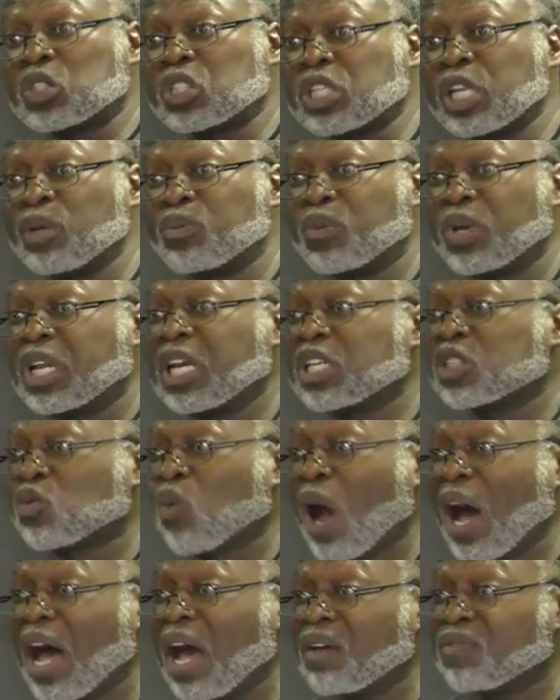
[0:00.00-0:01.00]
sleep with his
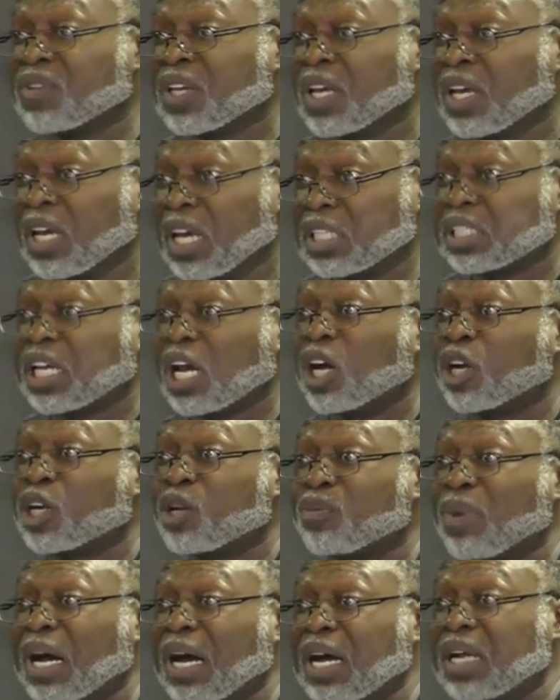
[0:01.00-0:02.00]
wives, his
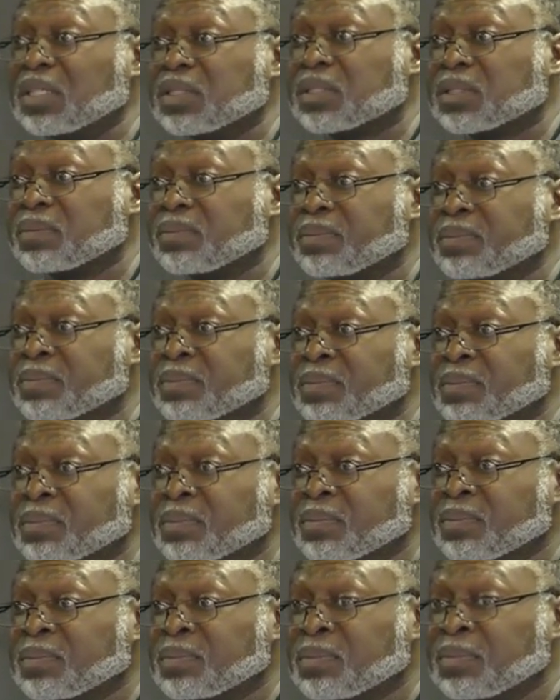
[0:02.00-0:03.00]
concubines.
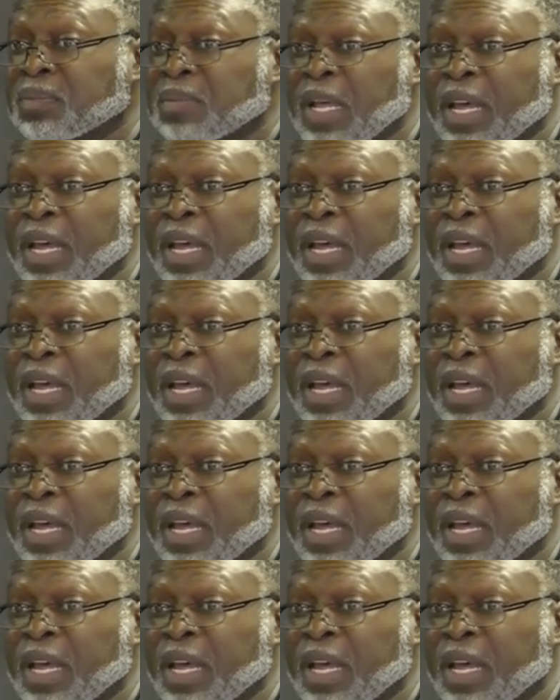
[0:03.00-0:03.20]
Mm-hmm. All